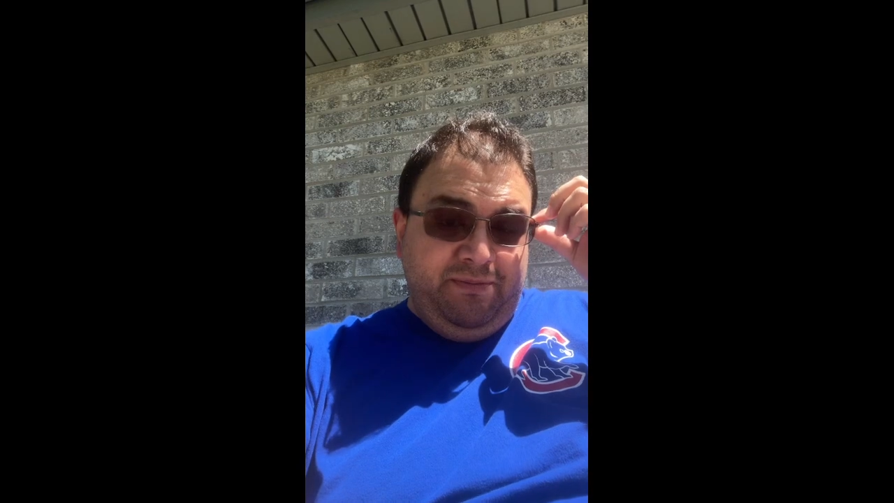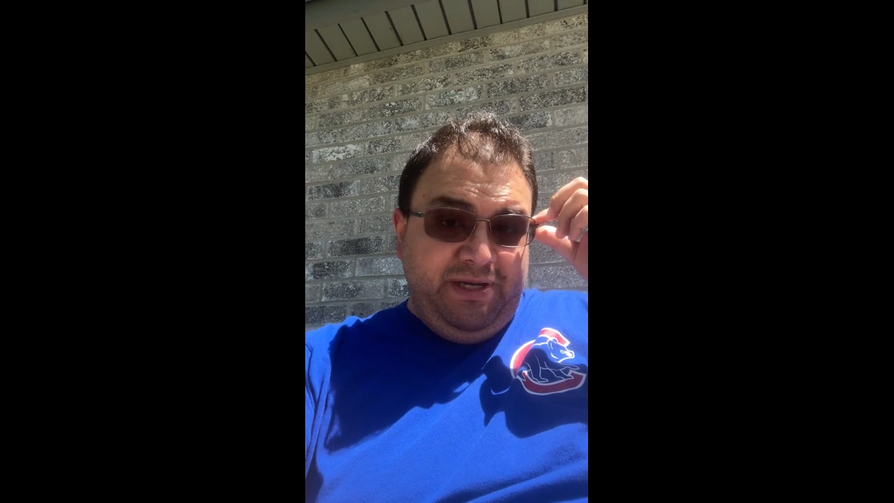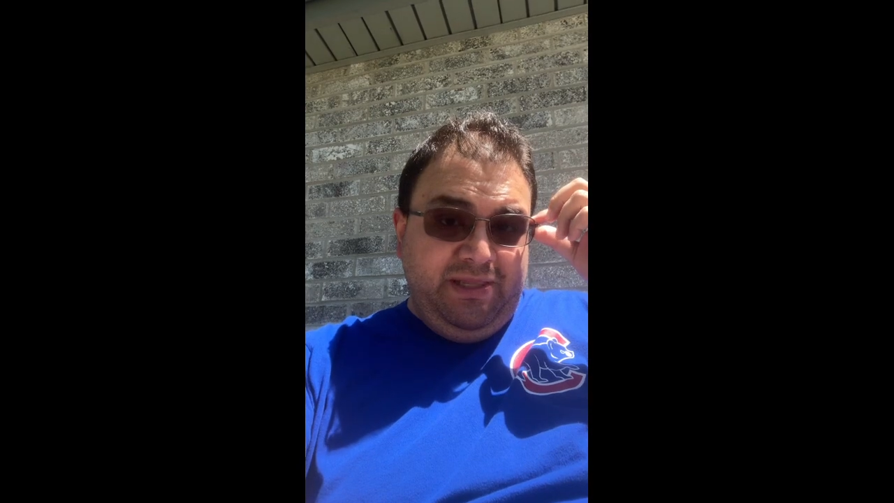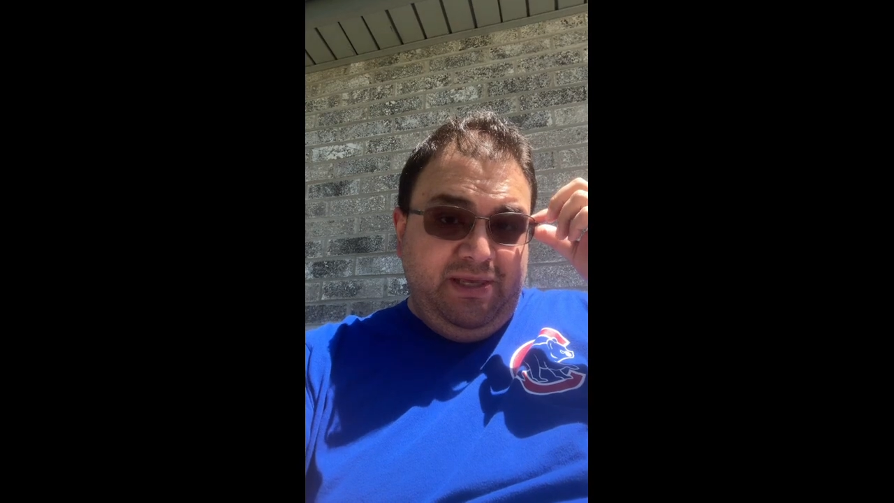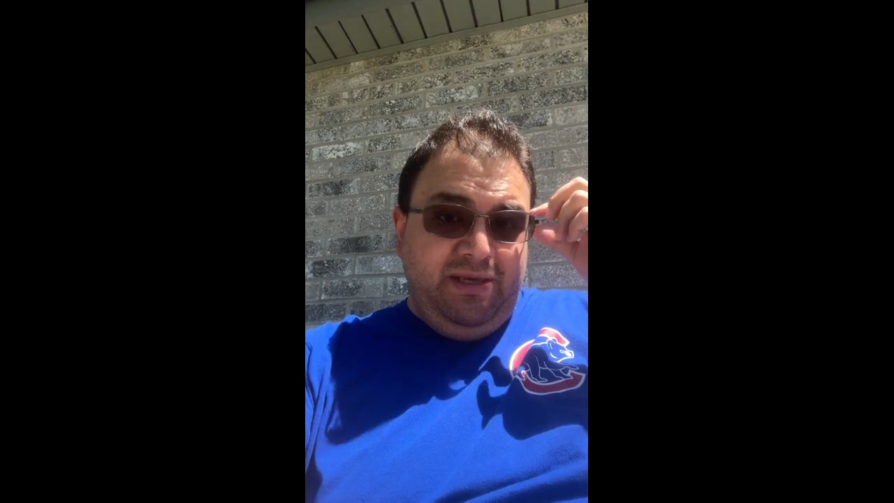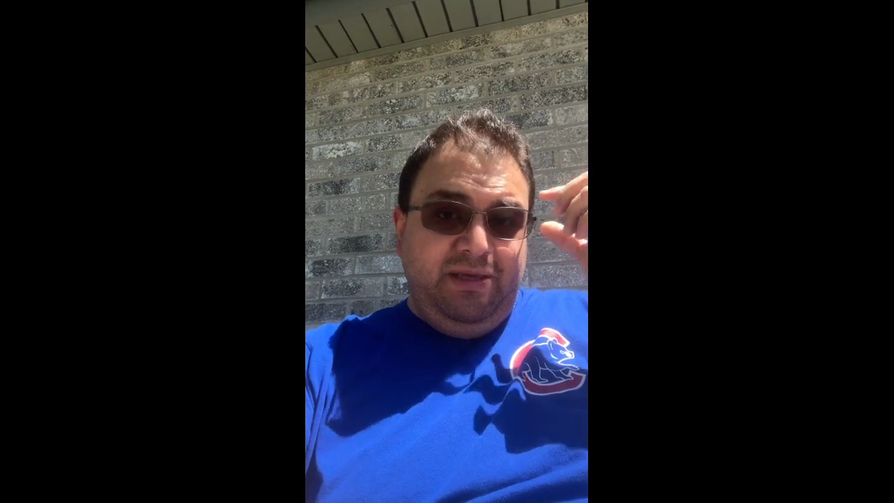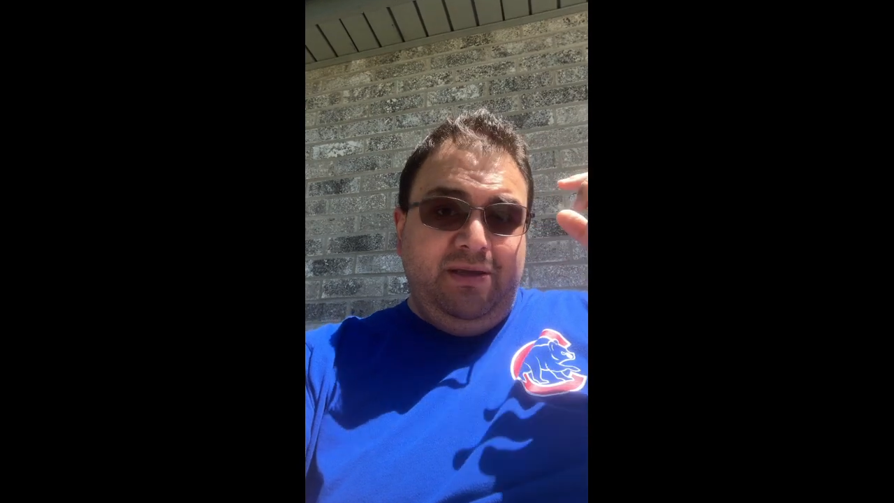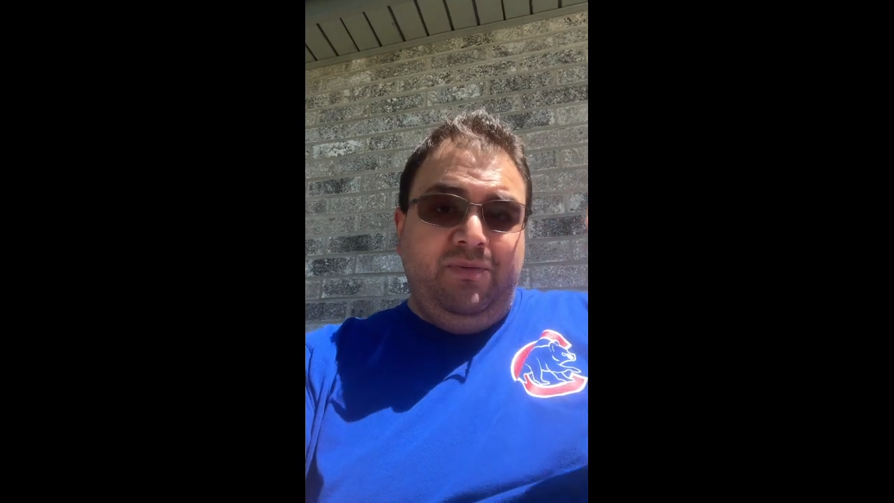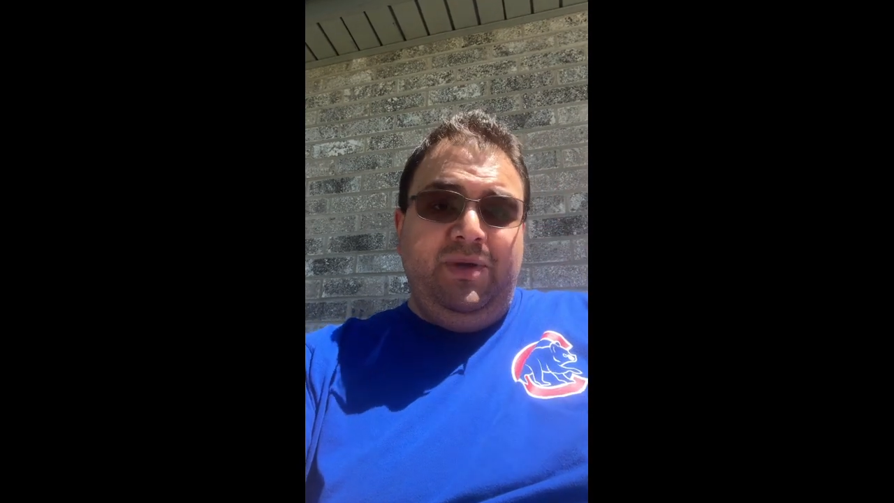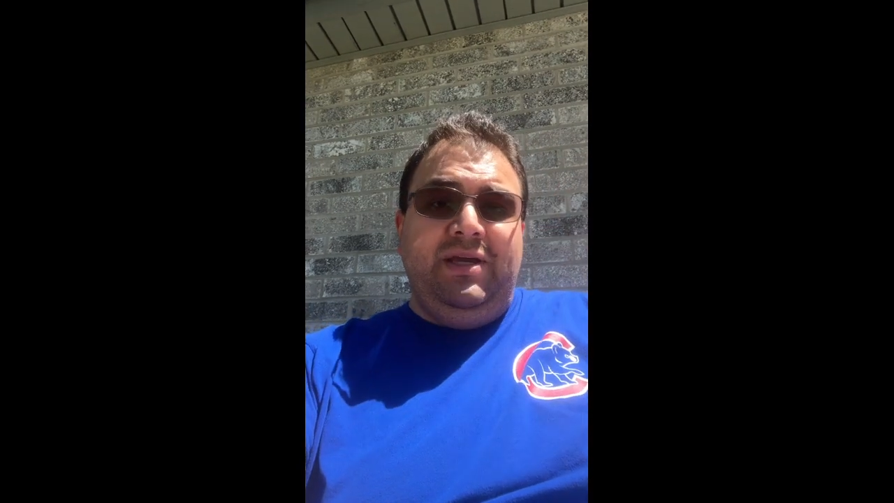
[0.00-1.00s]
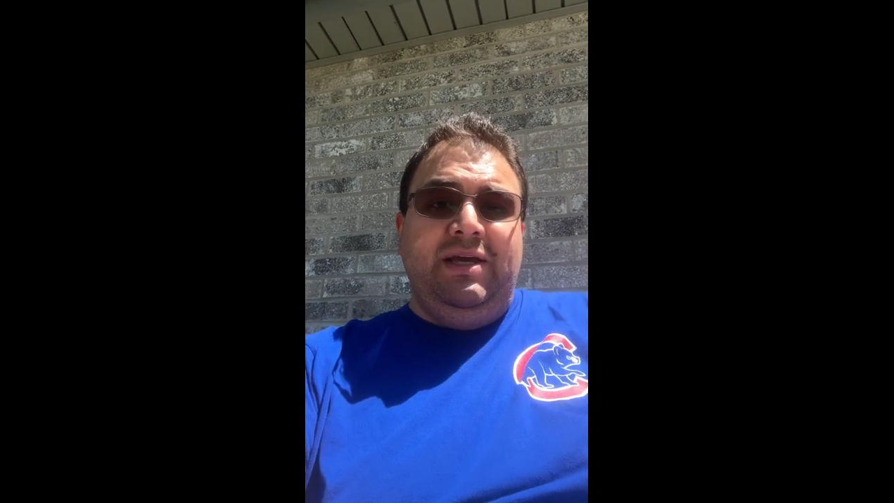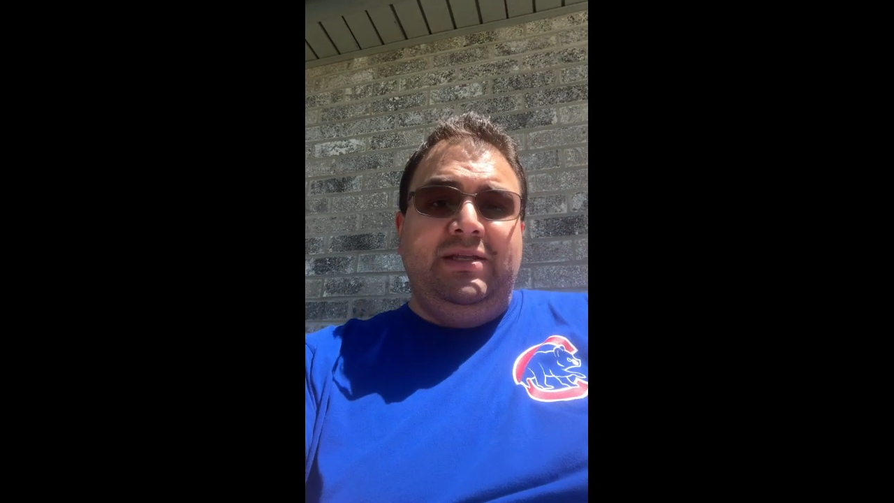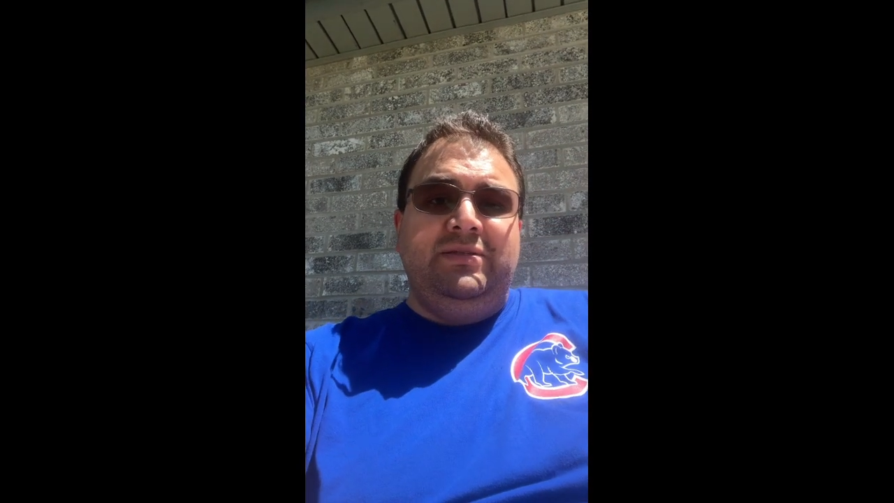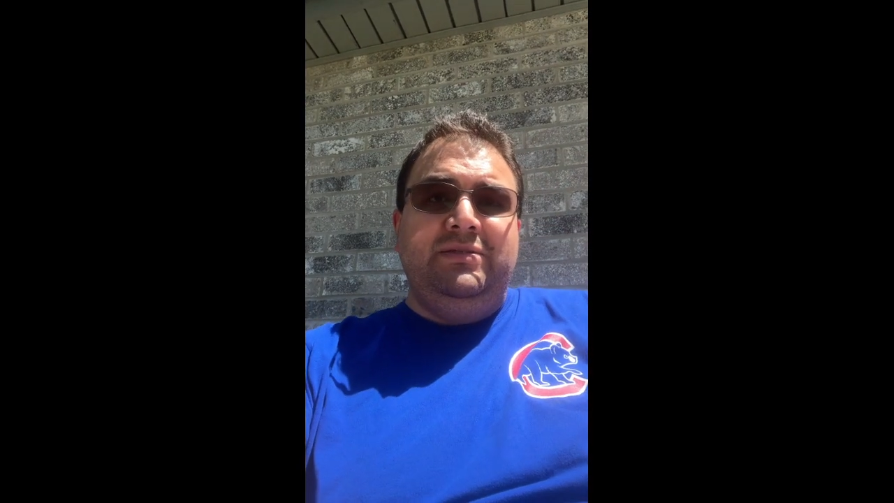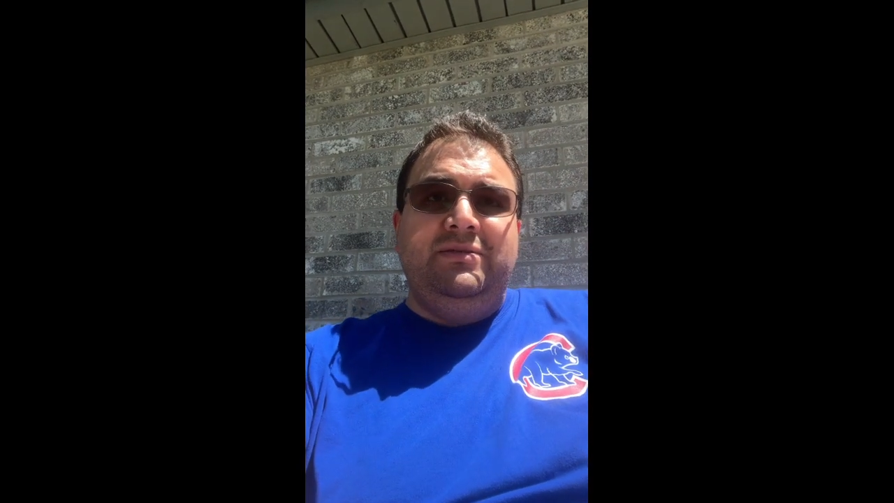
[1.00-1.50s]
the
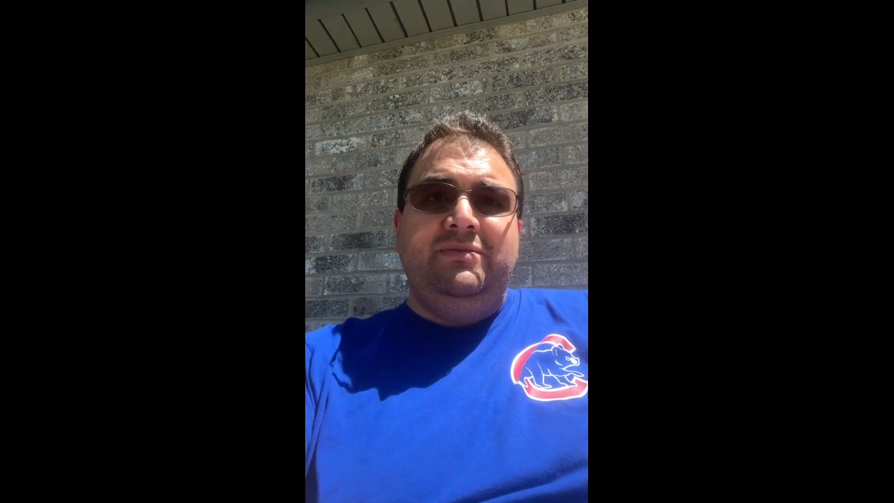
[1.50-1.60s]
weekend,